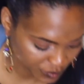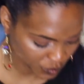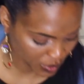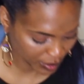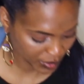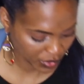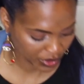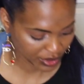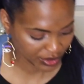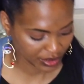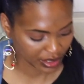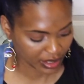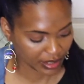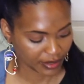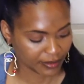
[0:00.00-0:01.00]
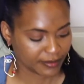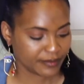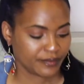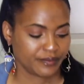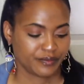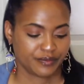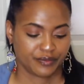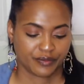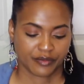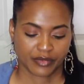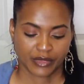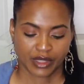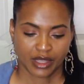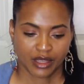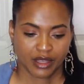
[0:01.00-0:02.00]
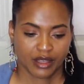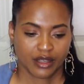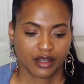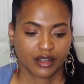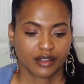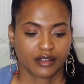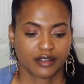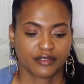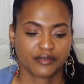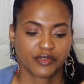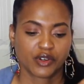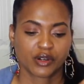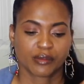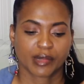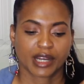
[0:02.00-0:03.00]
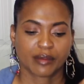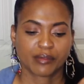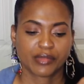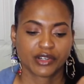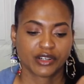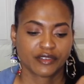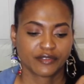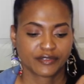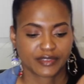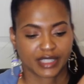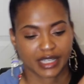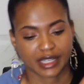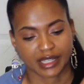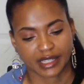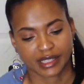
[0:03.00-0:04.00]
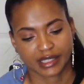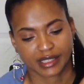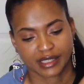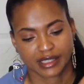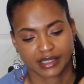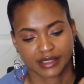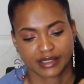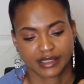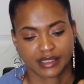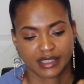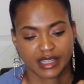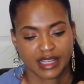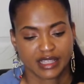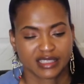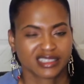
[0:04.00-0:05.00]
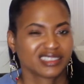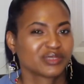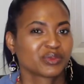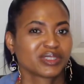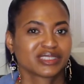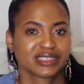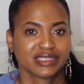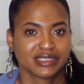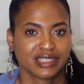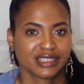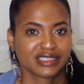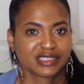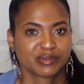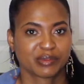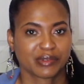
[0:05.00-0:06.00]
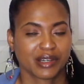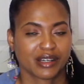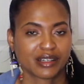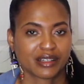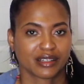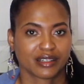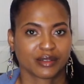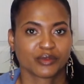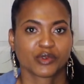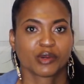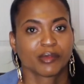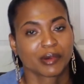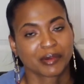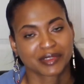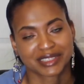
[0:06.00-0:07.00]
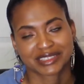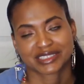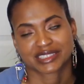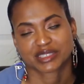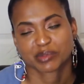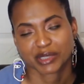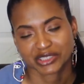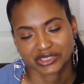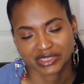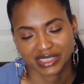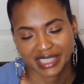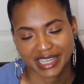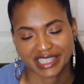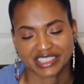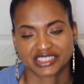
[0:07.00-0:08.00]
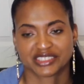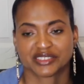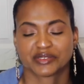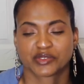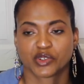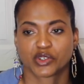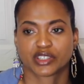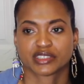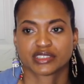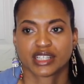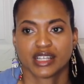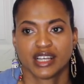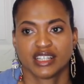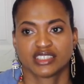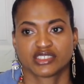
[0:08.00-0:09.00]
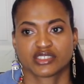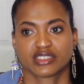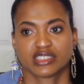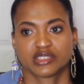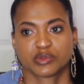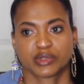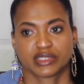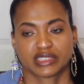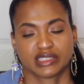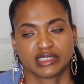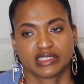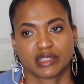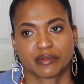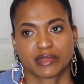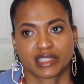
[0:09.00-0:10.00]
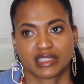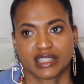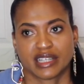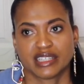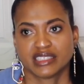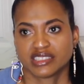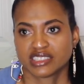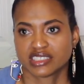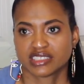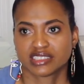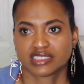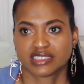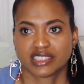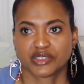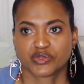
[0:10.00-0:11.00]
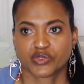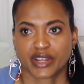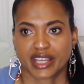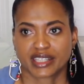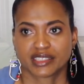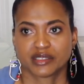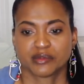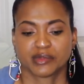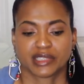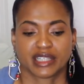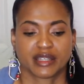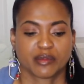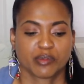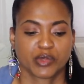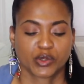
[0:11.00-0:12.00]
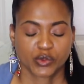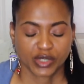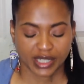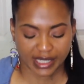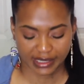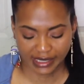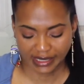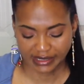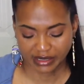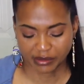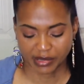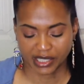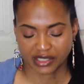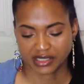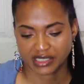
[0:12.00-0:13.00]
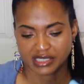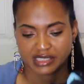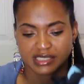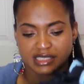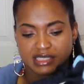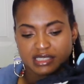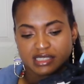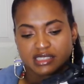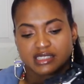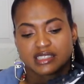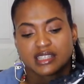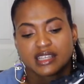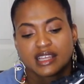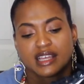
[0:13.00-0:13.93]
one more thing. For my birthday, this wasn't well, my birthday is a special occasion, of course, so this wasn't something that he just did randomly. But what I liked about this is